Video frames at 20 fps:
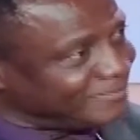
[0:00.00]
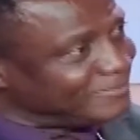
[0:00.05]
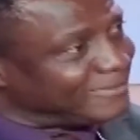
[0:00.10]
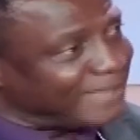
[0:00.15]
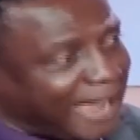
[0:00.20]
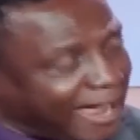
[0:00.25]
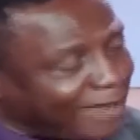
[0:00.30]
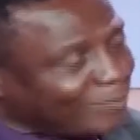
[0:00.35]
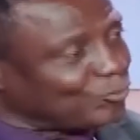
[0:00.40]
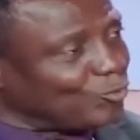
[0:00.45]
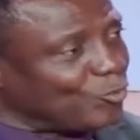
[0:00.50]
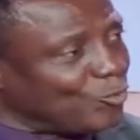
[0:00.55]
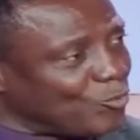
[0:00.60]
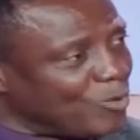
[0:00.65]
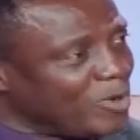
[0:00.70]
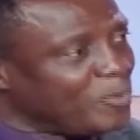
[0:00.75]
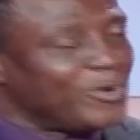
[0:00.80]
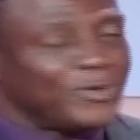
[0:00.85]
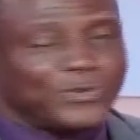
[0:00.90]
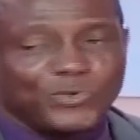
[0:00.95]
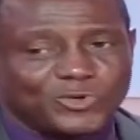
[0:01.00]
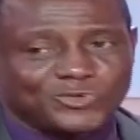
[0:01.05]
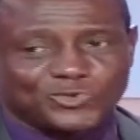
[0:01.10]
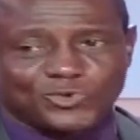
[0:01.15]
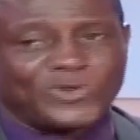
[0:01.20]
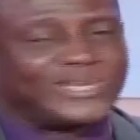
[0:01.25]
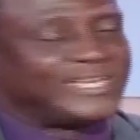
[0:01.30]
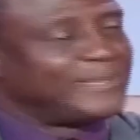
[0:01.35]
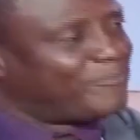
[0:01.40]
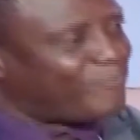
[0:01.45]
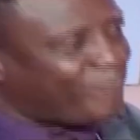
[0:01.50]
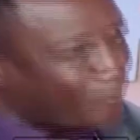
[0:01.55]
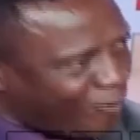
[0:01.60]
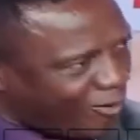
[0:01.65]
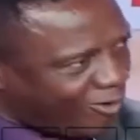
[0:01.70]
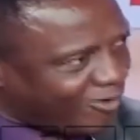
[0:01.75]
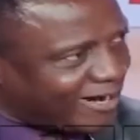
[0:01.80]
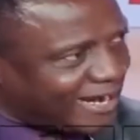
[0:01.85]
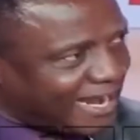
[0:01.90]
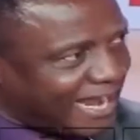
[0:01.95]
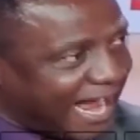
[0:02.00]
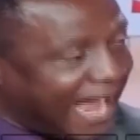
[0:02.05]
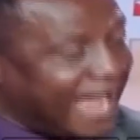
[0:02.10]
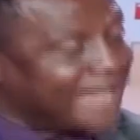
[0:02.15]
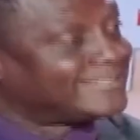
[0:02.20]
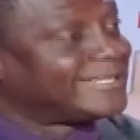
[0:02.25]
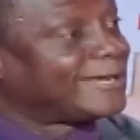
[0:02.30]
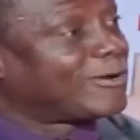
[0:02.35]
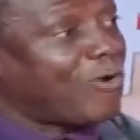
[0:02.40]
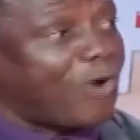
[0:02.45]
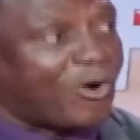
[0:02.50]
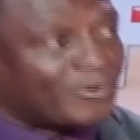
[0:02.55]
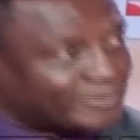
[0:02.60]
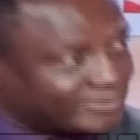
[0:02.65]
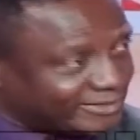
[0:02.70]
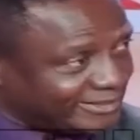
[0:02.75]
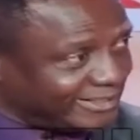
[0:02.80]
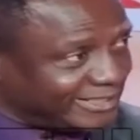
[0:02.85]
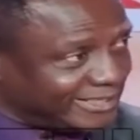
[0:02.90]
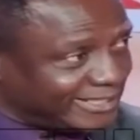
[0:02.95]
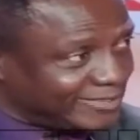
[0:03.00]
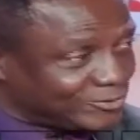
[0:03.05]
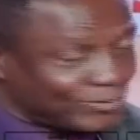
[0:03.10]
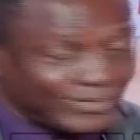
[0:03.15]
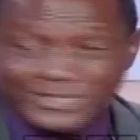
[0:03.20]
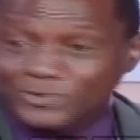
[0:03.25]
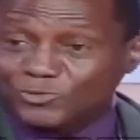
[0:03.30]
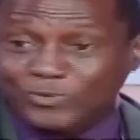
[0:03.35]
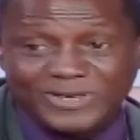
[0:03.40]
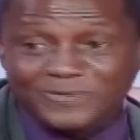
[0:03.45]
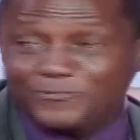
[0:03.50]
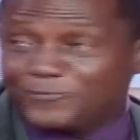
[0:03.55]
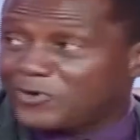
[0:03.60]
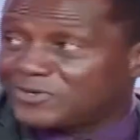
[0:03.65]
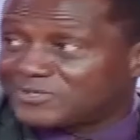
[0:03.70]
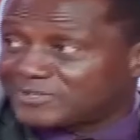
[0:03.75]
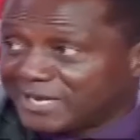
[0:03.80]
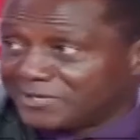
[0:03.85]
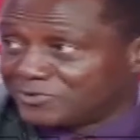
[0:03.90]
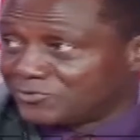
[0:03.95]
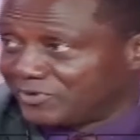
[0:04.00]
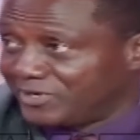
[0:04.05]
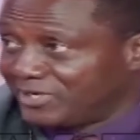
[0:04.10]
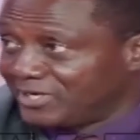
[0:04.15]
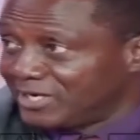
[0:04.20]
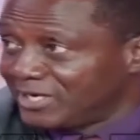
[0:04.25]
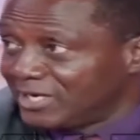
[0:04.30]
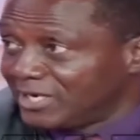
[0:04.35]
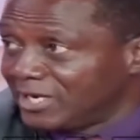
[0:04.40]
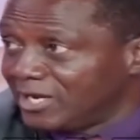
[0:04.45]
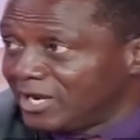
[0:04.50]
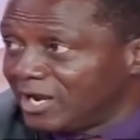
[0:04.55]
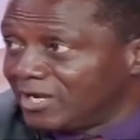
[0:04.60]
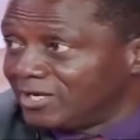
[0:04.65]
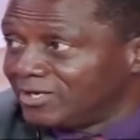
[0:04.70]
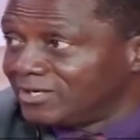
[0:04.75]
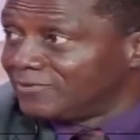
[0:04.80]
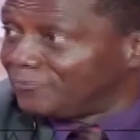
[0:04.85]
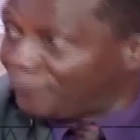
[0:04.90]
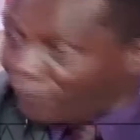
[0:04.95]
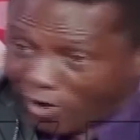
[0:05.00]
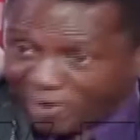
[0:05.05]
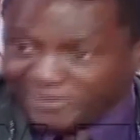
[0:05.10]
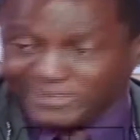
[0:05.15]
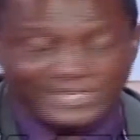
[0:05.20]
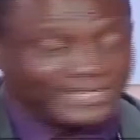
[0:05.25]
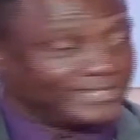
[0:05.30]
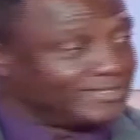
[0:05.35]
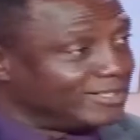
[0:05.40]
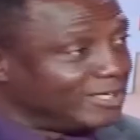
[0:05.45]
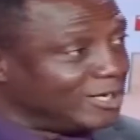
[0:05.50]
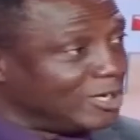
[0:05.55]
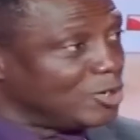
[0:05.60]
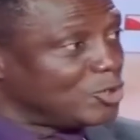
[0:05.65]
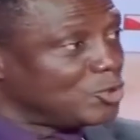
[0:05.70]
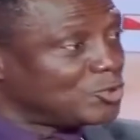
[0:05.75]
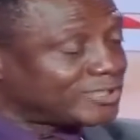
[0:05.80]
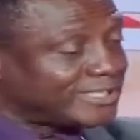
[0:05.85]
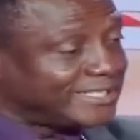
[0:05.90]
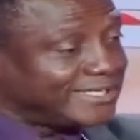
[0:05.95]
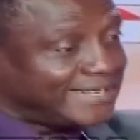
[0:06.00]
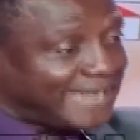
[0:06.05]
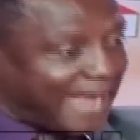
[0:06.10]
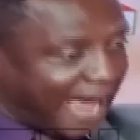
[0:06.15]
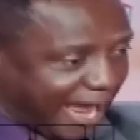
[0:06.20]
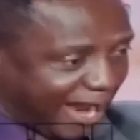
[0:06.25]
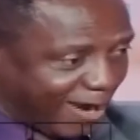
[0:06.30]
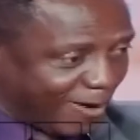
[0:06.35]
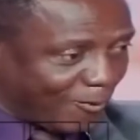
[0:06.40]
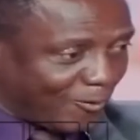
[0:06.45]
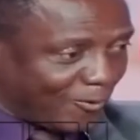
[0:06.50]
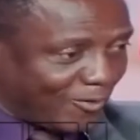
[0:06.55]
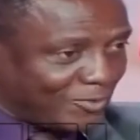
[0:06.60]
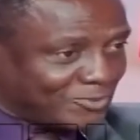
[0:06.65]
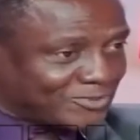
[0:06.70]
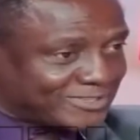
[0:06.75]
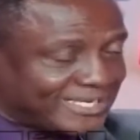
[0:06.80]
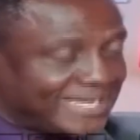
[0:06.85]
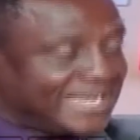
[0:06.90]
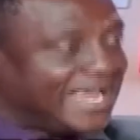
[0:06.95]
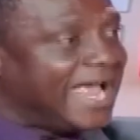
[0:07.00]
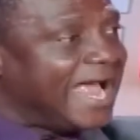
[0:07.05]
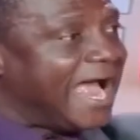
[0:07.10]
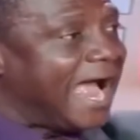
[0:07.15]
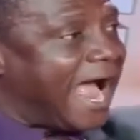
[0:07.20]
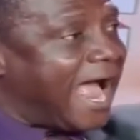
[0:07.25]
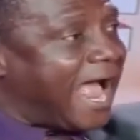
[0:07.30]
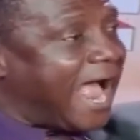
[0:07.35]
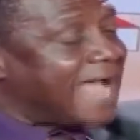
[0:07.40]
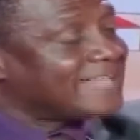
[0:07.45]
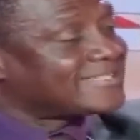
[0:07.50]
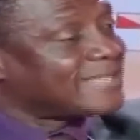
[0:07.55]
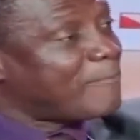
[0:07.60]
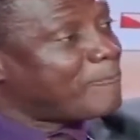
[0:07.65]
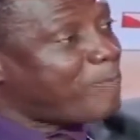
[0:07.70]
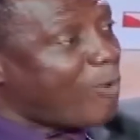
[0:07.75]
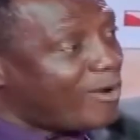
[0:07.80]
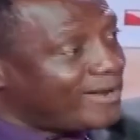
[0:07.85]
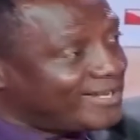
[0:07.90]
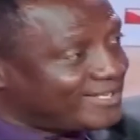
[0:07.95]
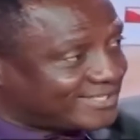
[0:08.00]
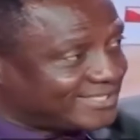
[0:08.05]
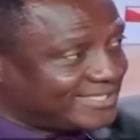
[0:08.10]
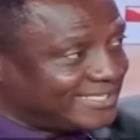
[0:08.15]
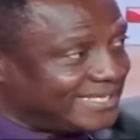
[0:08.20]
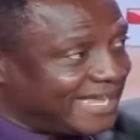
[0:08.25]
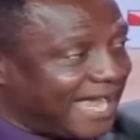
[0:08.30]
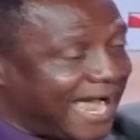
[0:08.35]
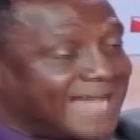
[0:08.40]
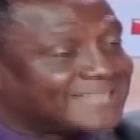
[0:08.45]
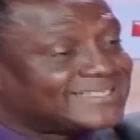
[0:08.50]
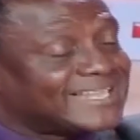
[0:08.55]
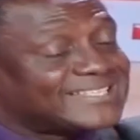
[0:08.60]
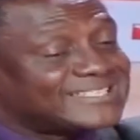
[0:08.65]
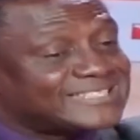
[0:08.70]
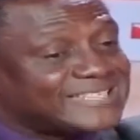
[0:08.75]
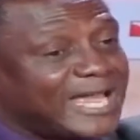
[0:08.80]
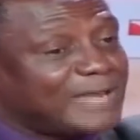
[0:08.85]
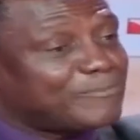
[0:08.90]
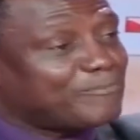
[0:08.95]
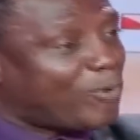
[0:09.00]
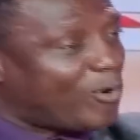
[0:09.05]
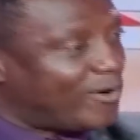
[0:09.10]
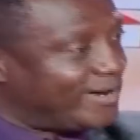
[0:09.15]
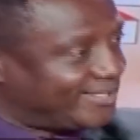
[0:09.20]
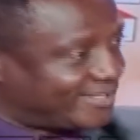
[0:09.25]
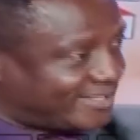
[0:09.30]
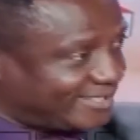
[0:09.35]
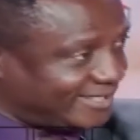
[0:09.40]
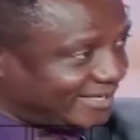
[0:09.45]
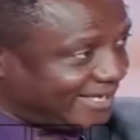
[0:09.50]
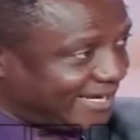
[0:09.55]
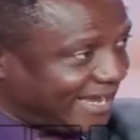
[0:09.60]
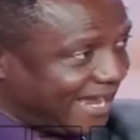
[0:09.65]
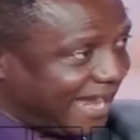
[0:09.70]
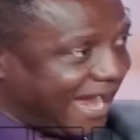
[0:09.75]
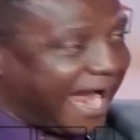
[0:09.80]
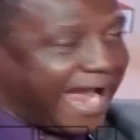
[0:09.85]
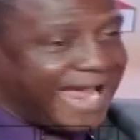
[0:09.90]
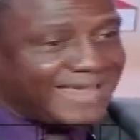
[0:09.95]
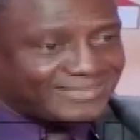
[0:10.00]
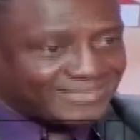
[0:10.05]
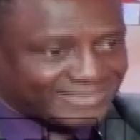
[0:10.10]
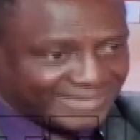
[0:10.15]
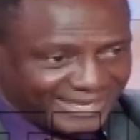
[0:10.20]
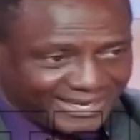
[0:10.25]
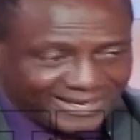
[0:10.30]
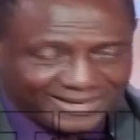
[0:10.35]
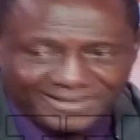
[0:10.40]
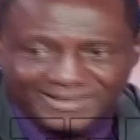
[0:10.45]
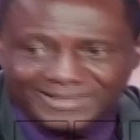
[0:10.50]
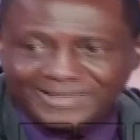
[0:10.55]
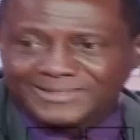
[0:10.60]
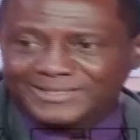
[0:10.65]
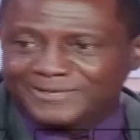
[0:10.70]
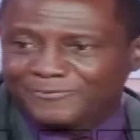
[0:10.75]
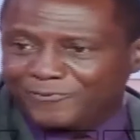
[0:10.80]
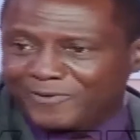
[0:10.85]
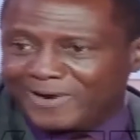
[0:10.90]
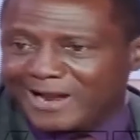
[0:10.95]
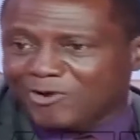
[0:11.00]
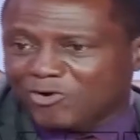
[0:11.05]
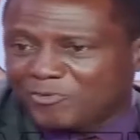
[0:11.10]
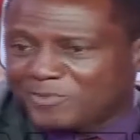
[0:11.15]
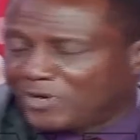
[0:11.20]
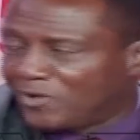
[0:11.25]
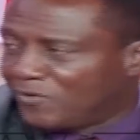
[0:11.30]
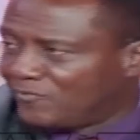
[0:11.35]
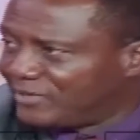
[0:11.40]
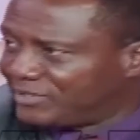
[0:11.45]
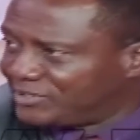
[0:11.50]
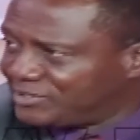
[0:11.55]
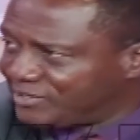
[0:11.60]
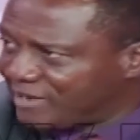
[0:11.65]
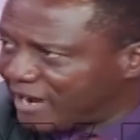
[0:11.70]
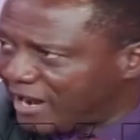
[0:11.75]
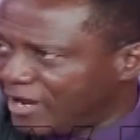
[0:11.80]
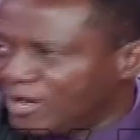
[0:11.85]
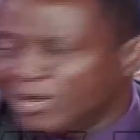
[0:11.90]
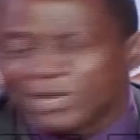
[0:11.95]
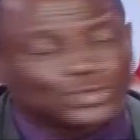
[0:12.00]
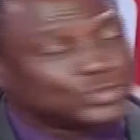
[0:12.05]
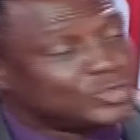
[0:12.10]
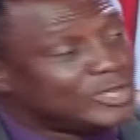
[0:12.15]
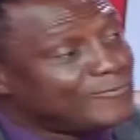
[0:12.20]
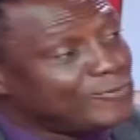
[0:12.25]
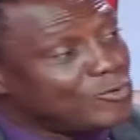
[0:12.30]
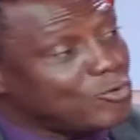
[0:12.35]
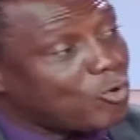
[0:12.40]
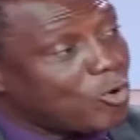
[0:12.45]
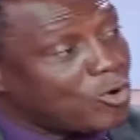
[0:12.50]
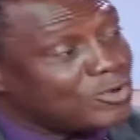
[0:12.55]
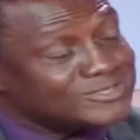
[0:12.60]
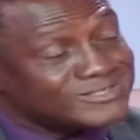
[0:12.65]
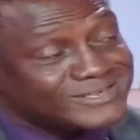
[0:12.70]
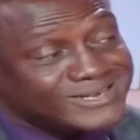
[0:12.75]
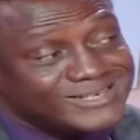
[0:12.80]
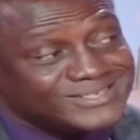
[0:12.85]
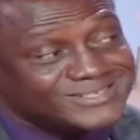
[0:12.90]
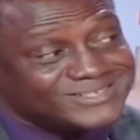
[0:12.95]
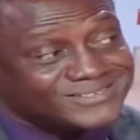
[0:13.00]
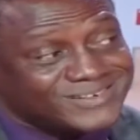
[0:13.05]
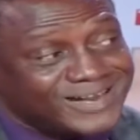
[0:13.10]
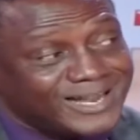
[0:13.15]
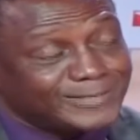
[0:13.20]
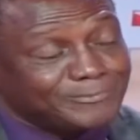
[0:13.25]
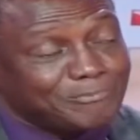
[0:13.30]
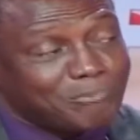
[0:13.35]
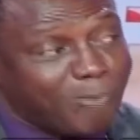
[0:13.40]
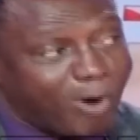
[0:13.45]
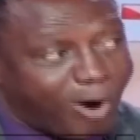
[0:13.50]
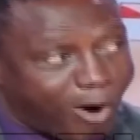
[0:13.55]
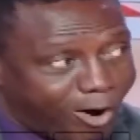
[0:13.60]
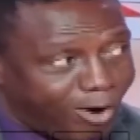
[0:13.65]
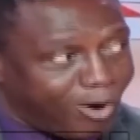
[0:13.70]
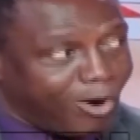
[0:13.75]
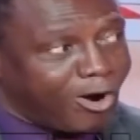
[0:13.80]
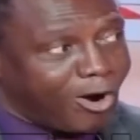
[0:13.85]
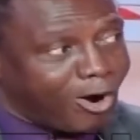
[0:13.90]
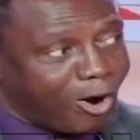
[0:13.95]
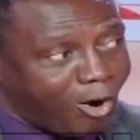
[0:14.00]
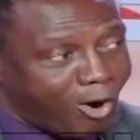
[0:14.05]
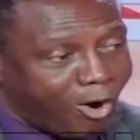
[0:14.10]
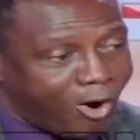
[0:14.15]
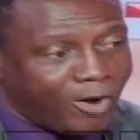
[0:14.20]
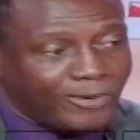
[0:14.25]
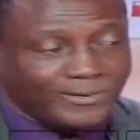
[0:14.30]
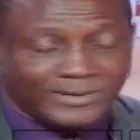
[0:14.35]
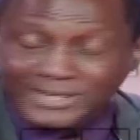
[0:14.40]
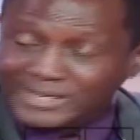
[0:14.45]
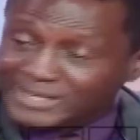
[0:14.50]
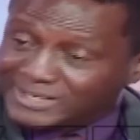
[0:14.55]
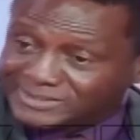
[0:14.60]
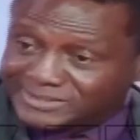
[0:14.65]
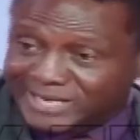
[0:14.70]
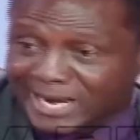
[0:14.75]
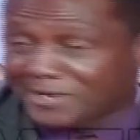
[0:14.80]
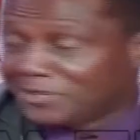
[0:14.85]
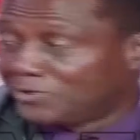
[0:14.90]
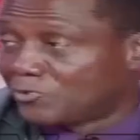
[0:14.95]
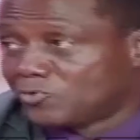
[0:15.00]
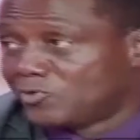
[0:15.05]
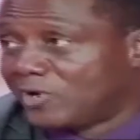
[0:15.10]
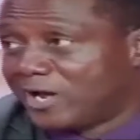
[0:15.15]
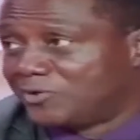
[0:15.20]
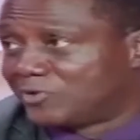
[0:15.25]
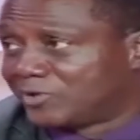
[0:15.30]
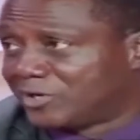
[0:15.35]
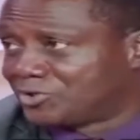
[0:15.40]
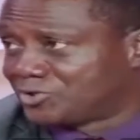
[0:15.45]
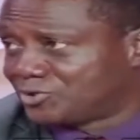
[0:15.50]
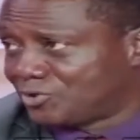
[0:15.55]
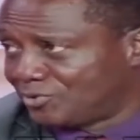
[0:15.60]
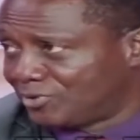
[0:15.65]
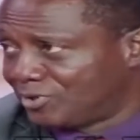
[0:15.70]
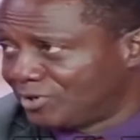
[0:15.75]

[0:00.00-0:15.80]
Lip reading: that we will use to leapfrog as a country to the 21st century. Funding. You see now, as a policy, as a state policy, I think the federal government of Nigeria should even concentrate more on technical education.